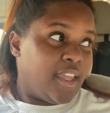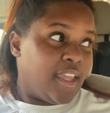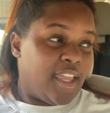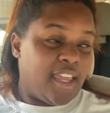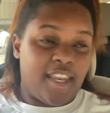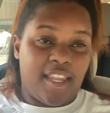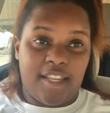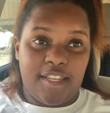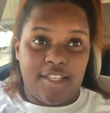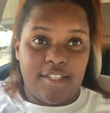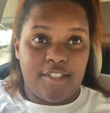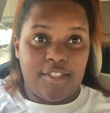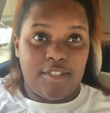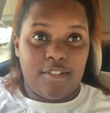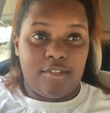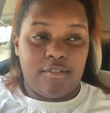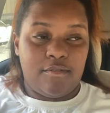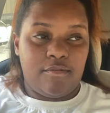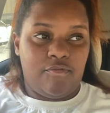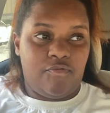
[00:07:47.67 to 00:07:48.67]
and i need to
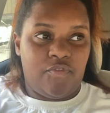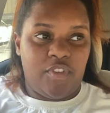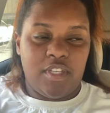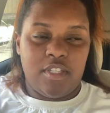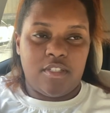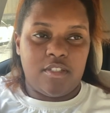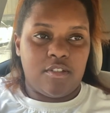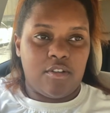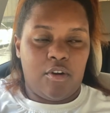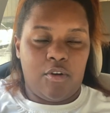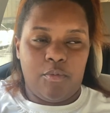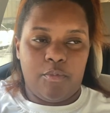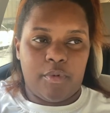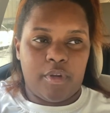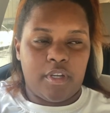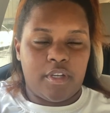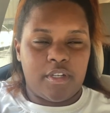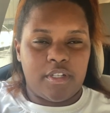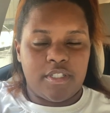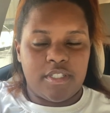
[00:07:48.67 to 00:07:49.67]
finish
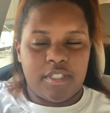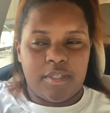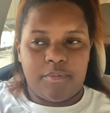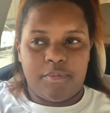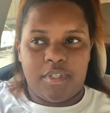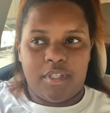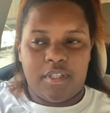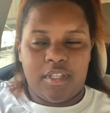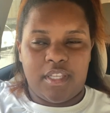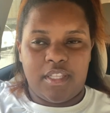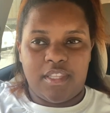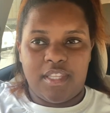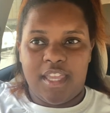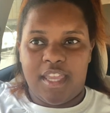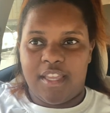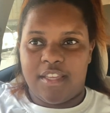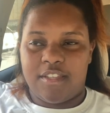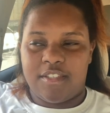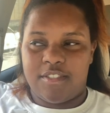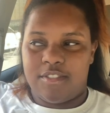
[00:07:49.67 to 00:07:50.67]
homework or something like
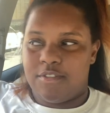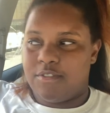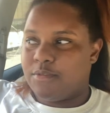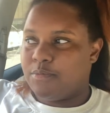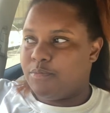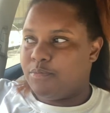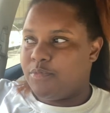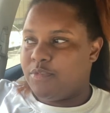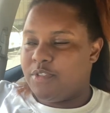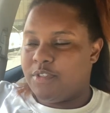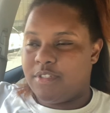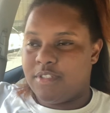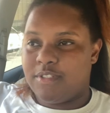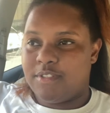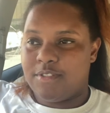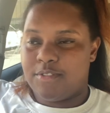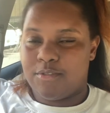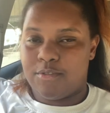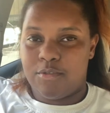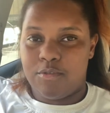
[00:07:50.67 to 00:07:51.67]
that because you're you're in
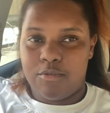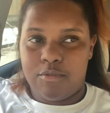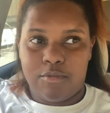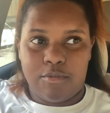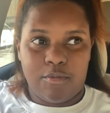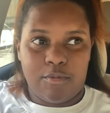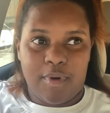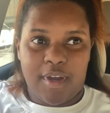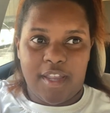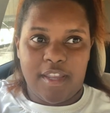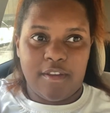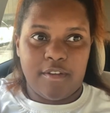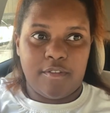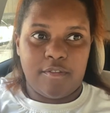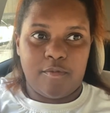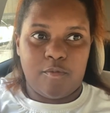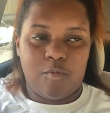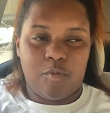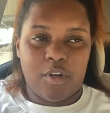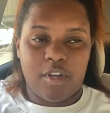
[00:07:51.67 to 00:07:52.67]
school while you're
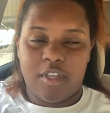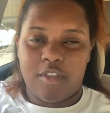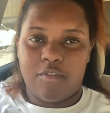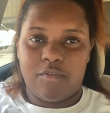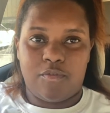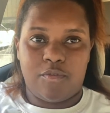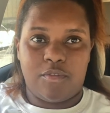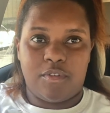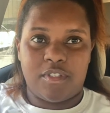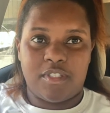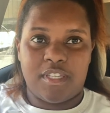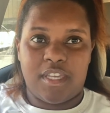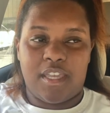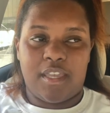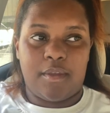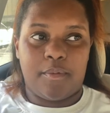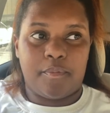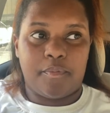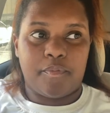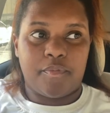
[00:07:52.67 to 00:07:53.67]
working
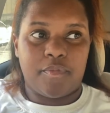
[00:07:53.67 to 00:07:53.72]
full-time